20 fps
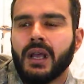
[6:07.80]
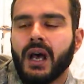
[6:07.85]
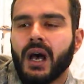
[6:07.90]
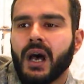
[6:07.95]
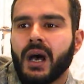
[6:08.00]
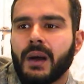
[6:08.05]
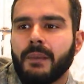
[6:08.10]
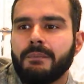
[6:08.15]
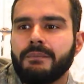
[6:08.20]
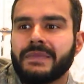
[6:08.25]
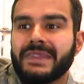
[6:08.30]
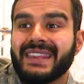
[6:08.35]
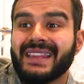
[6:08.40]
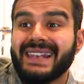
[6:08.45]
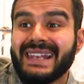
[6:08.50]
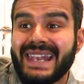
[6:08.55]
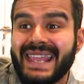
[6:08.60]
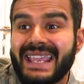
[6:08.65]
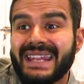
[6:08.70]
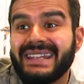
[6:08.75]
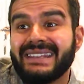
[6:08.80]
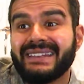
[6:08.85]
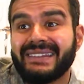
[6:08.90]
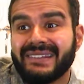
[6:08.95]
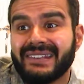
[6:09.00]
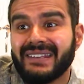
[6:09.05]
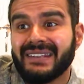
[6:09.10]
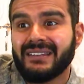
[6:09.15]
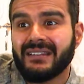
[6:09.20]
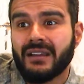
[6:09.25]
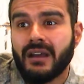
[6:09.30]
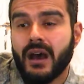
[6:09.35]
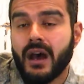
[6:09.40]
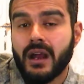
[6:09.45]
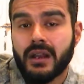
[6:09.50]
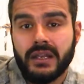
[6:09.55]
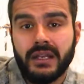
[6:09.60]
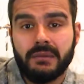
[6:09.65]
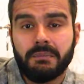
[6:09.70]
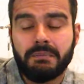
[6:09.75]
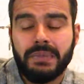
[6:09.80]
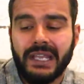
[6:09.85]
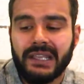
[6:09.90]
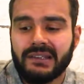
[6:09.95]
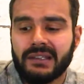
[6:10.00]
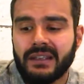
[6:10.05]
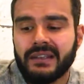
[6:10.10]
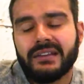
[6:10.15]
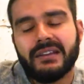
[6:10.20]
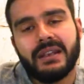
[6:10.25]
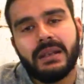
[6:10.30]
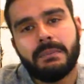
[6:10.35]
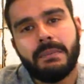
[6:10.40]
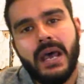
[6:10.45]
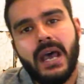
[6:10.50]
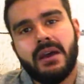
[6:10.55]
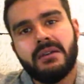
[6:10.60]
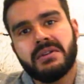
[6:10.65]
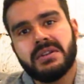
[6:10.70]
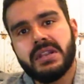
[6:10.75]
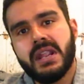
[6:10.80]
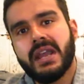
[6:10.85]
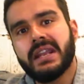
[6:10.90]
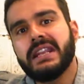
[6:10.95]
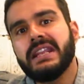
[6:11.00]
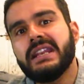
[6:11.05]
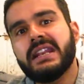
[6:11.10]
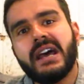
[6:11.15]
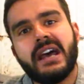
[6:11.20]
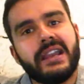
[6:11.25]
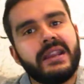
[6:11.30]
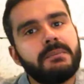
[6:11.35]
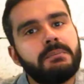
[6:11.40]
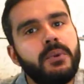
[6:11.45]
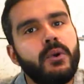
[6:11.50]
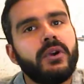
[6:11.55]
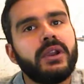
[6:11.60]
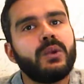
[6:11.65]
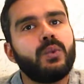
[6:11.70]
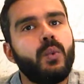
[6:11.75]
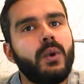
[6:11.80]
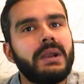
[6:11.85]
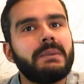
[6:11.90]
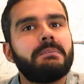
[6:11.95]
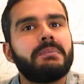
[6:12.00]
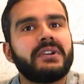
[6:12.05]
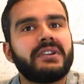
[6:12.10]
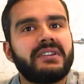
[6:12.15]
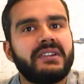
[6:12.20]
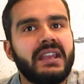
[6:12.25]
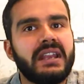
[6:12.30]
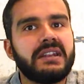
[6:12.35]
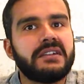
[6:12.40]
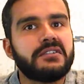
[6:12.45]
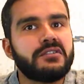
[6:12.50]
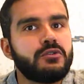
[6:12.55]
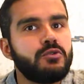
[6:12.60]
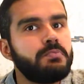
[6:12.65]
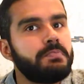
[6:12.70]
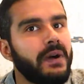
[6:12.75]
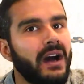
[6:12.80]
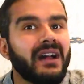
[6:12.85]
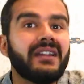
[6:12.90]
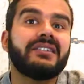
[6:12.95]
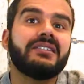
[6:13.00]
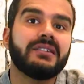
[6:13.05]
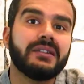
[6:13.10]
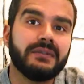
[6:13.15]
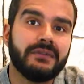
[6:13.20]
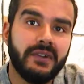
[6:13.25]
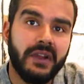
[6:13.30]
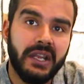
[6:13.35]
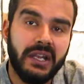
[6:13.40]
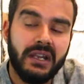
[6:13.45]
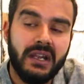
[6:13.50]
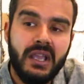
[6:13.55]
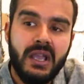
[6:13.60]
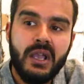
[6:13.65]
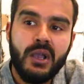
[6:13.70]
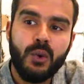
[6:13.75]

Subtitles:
The latest audit pegs us at about 99.1% true positive rate,